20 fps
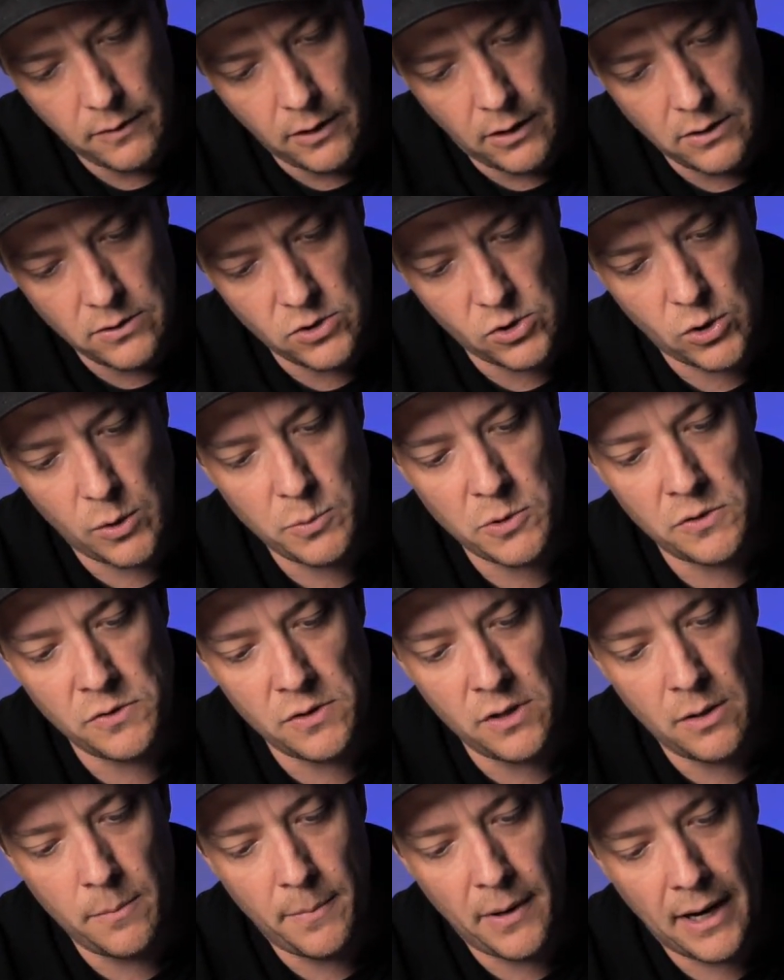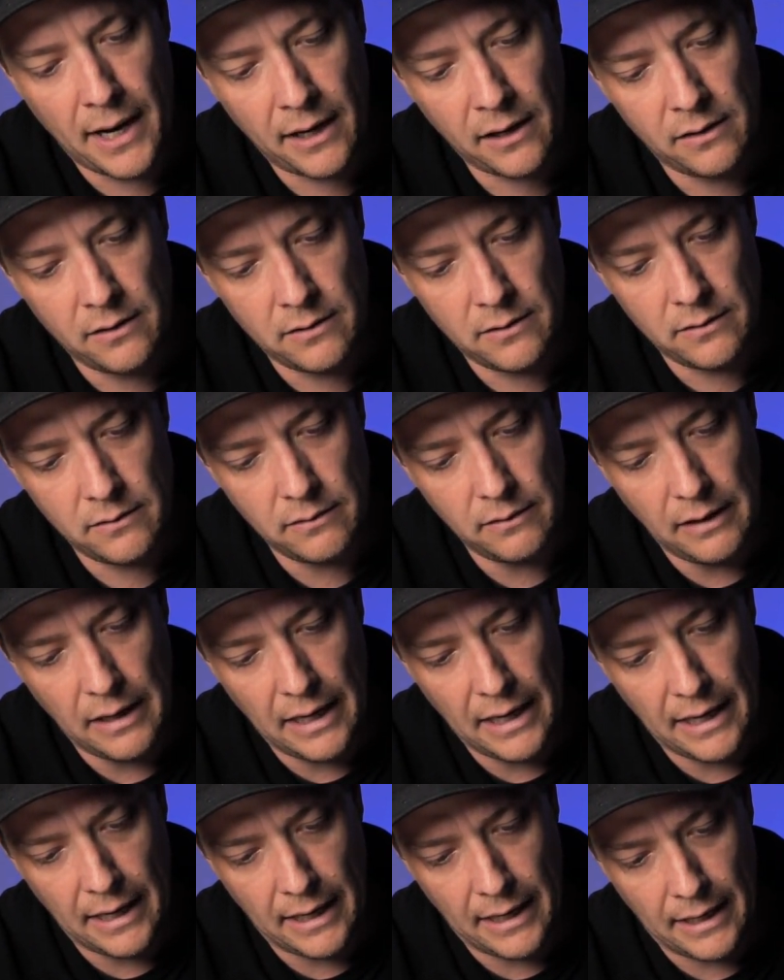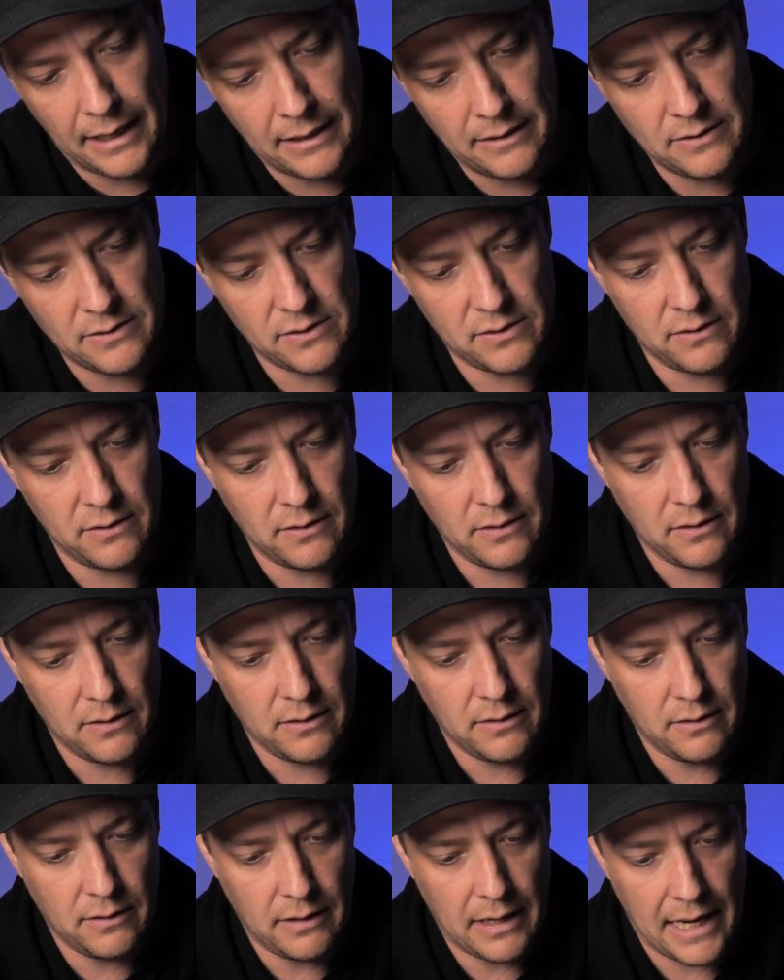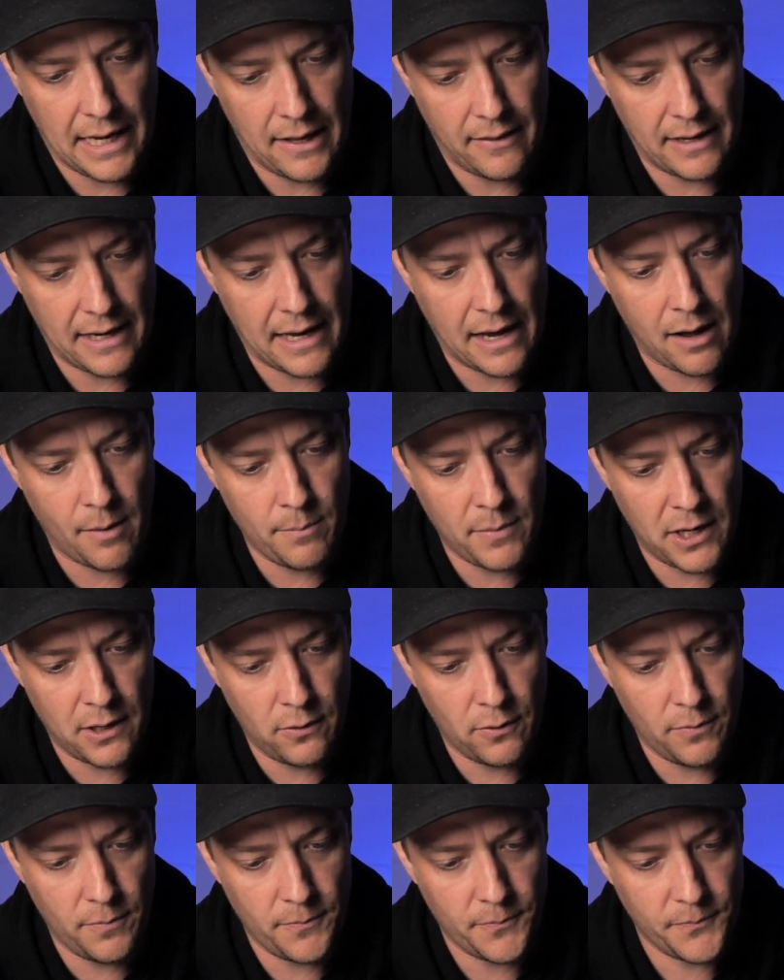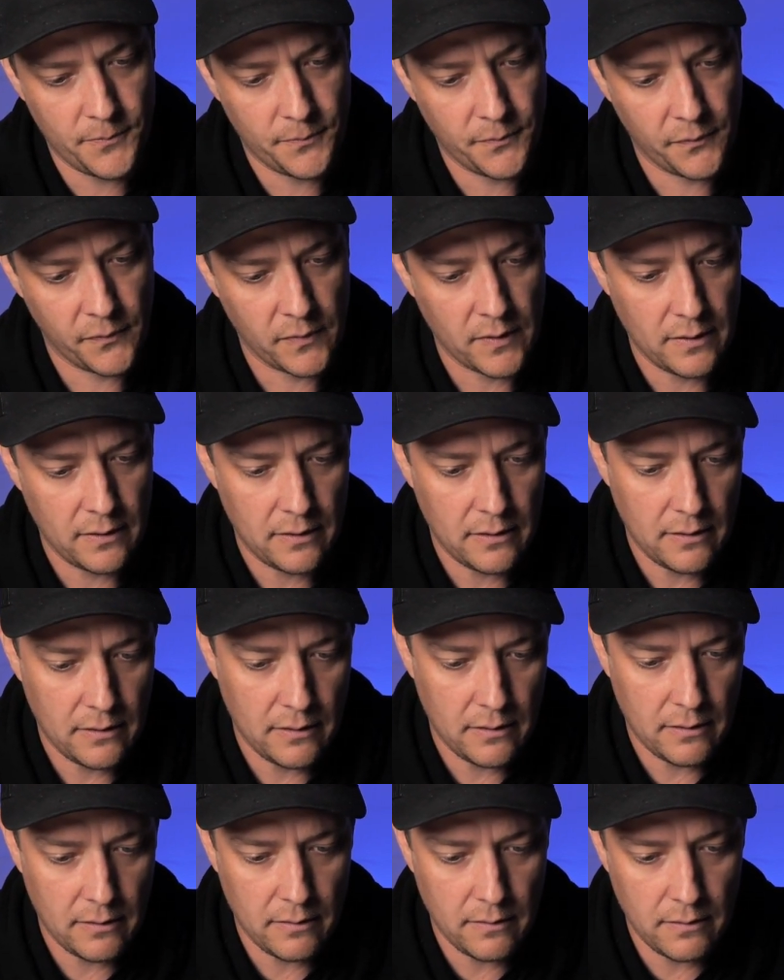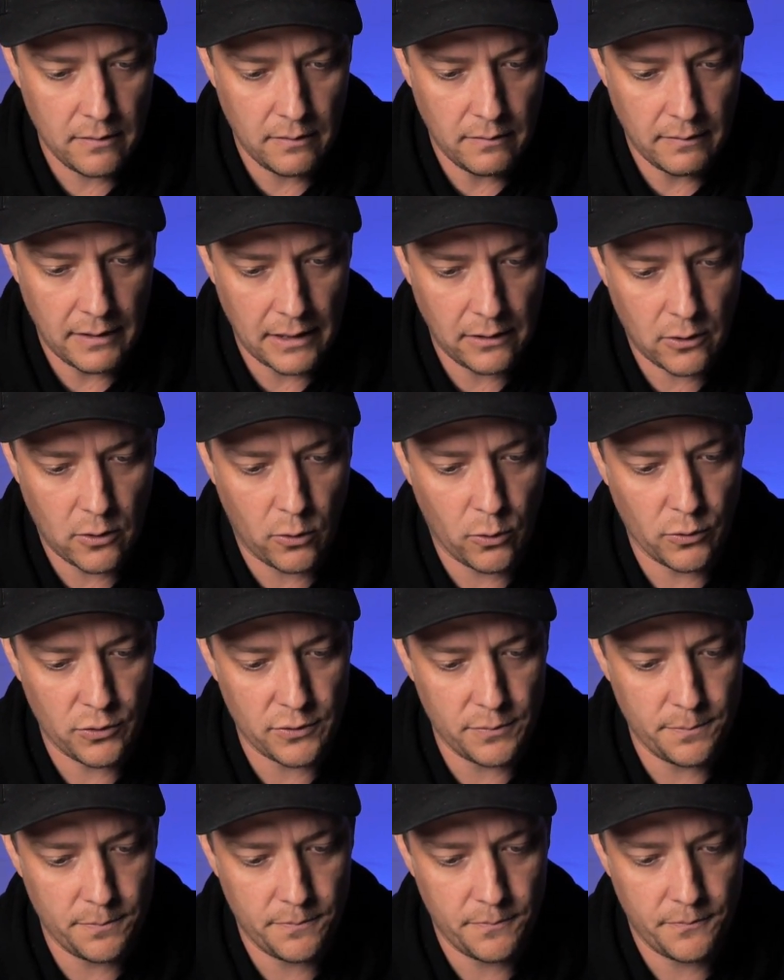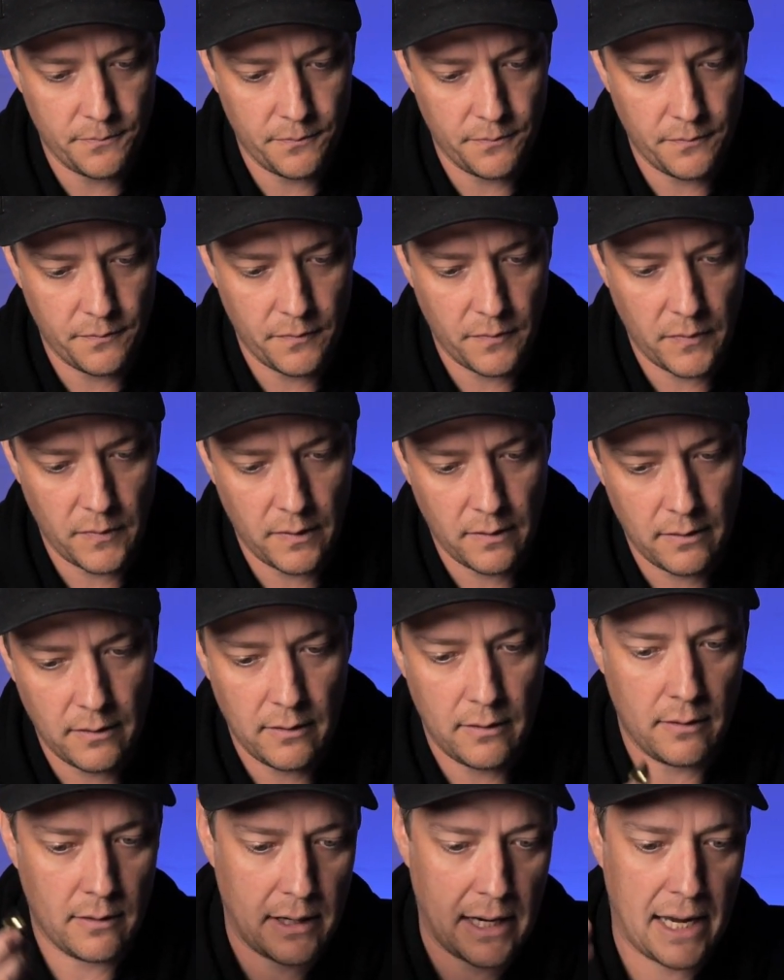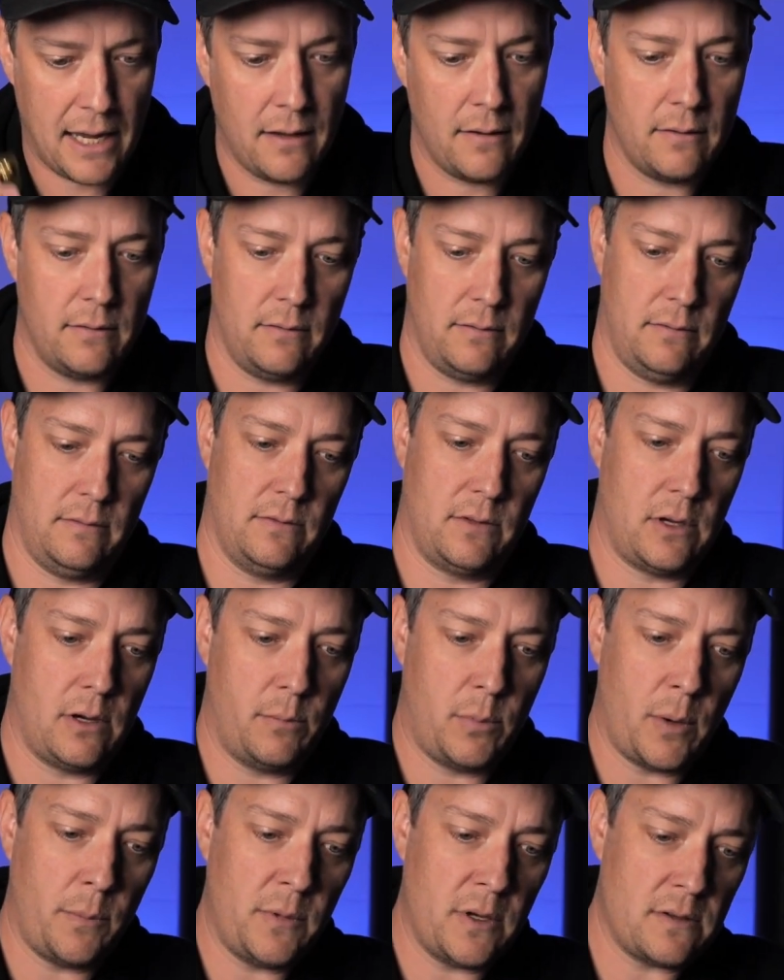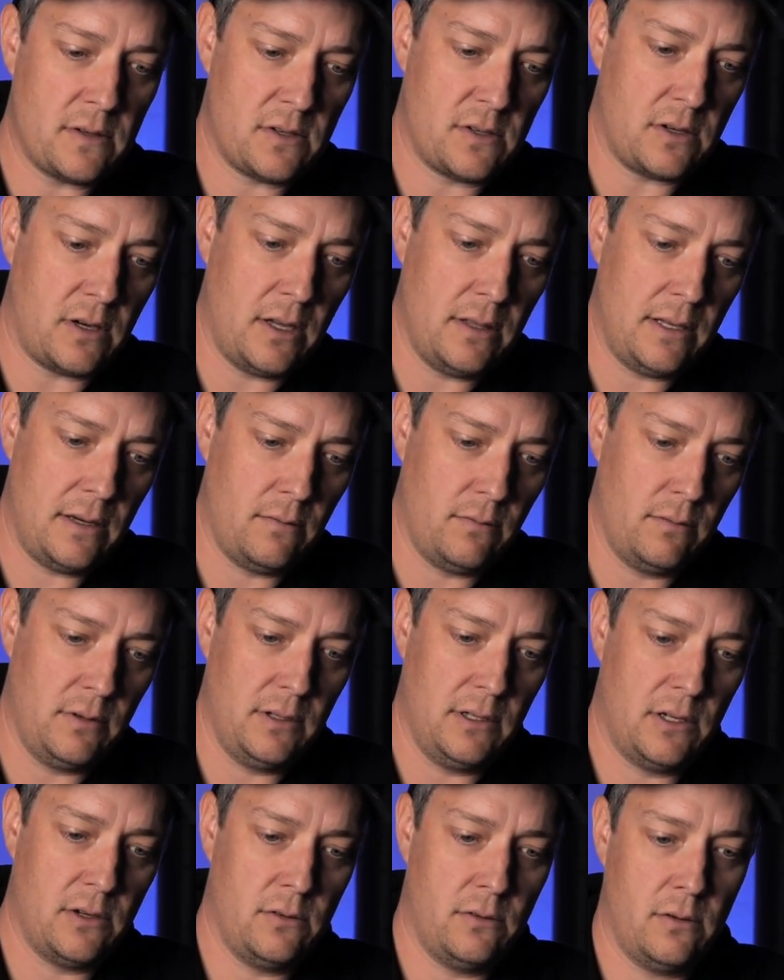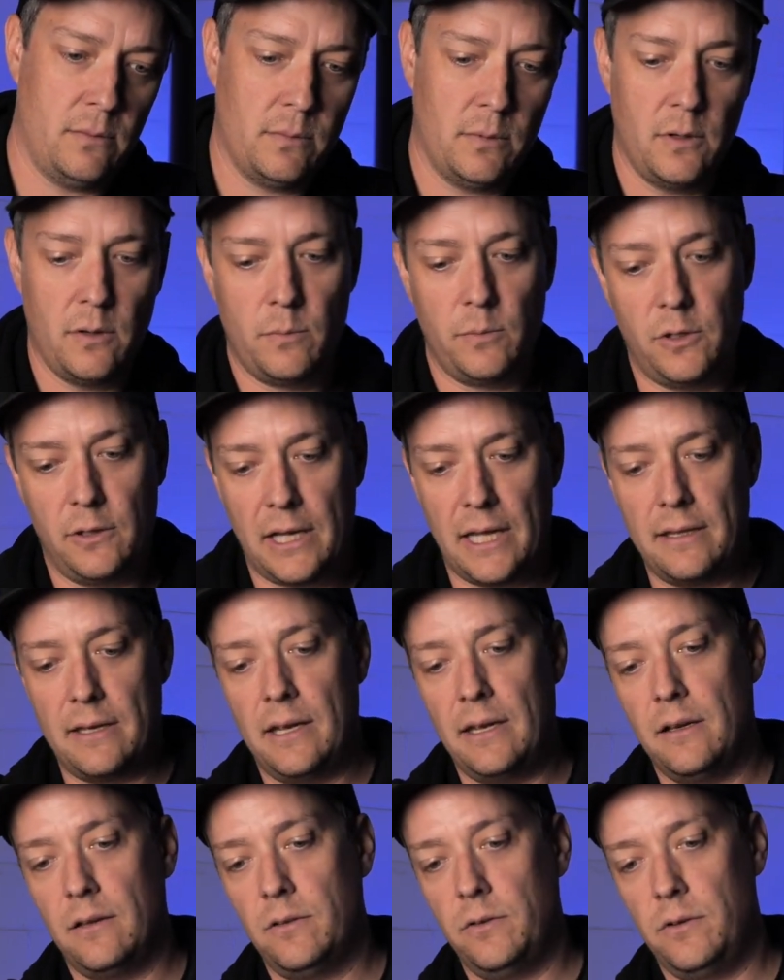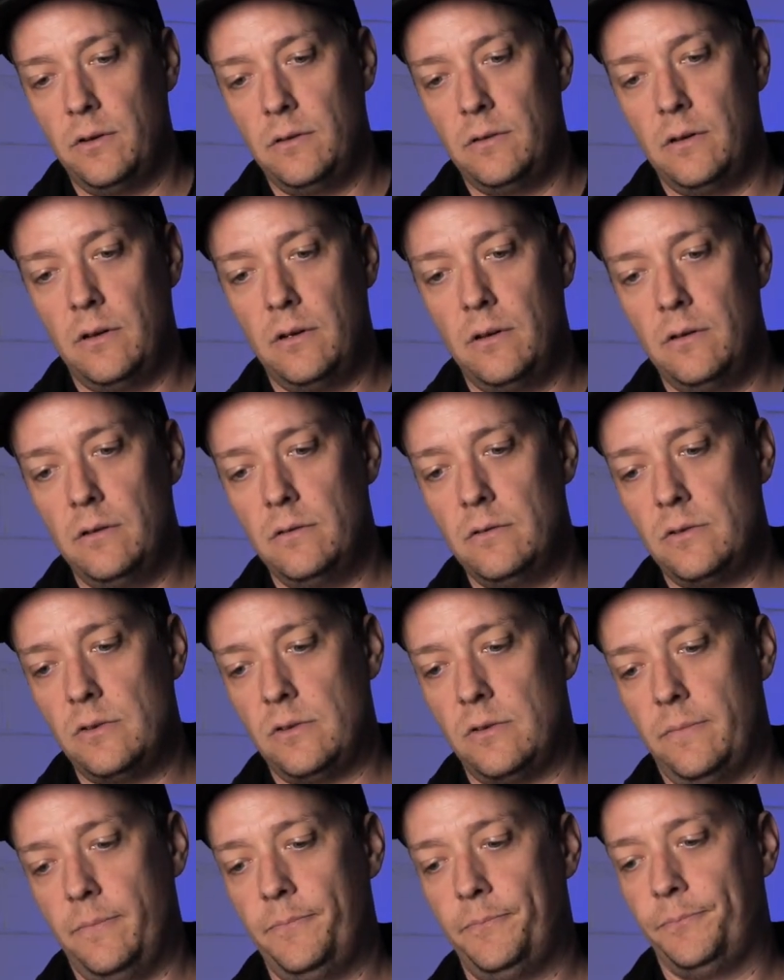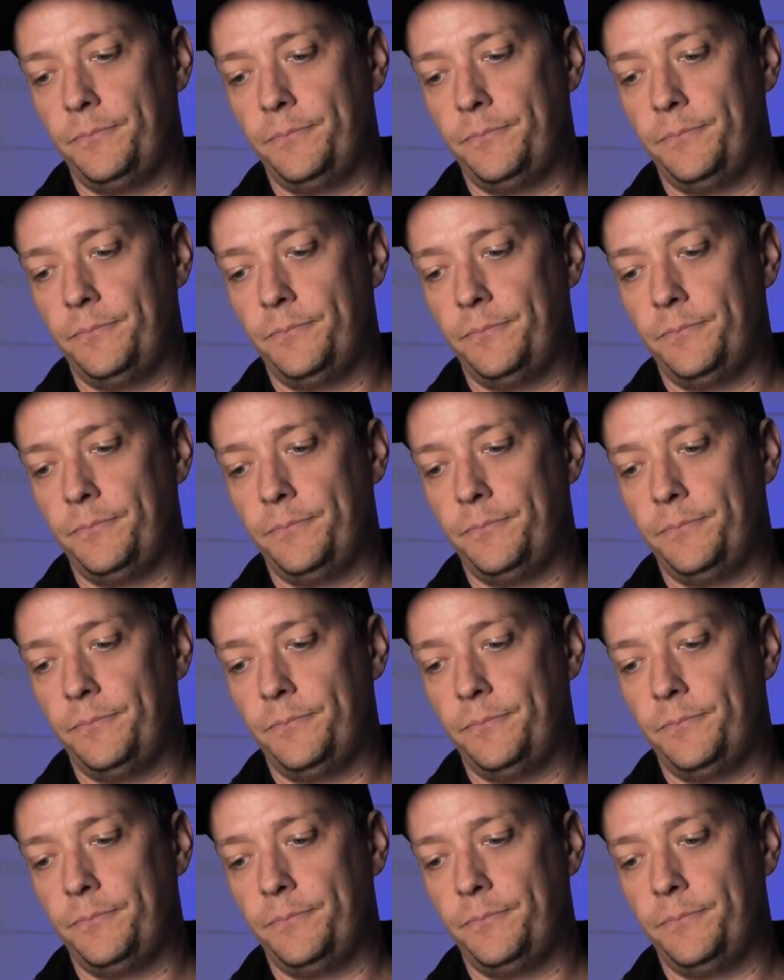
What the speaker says: inscriptions on the back, and they are metal. They look awesome. Okay, so I'll pop those aside. They're really cool. I'm glad they included those.